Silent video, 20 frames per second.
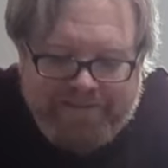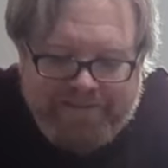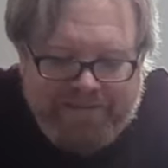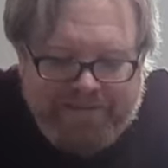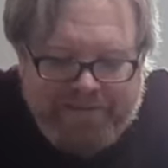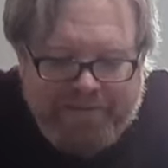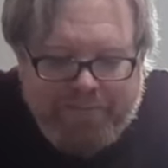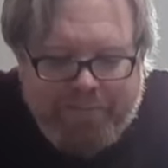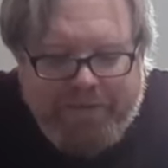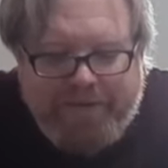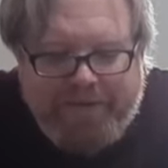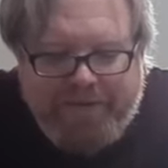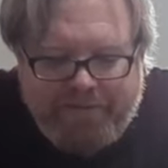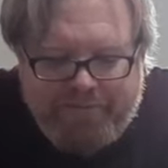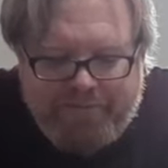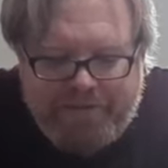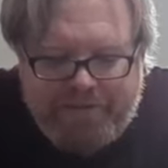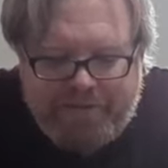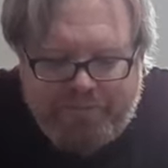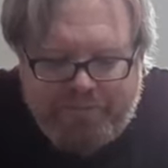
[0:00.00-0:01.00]
My
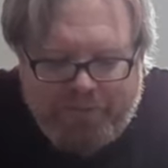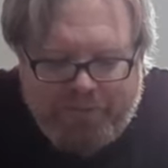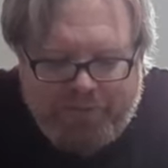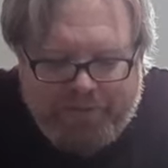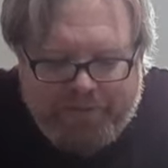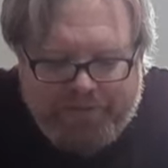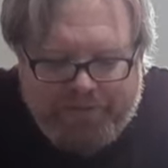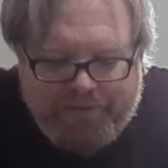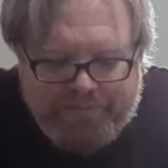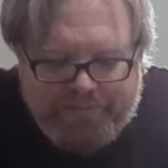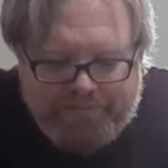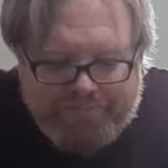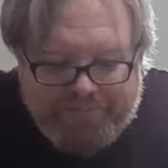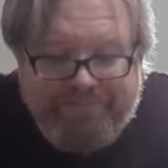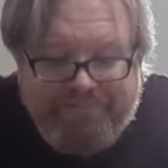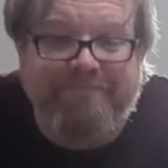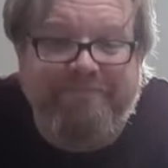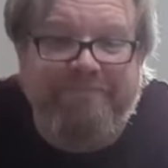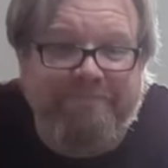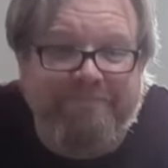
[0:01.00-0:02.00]
knife just broke.
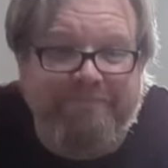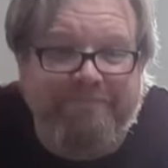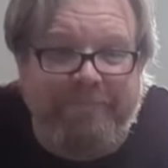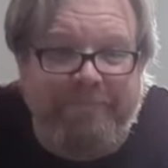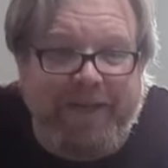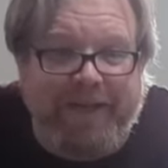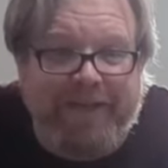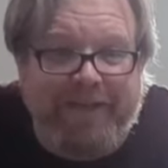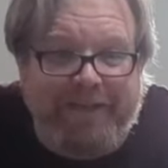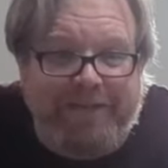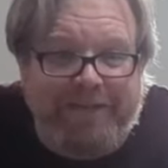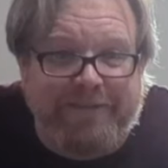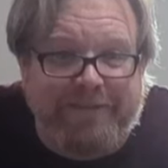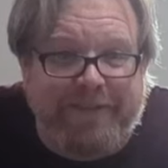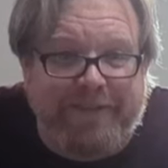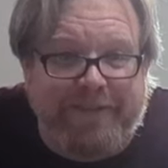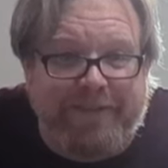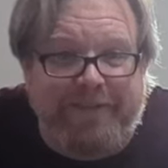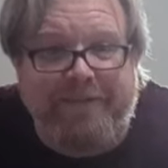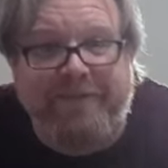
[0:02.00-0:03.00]
Back in a
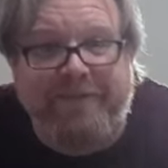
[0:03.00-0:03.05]
second.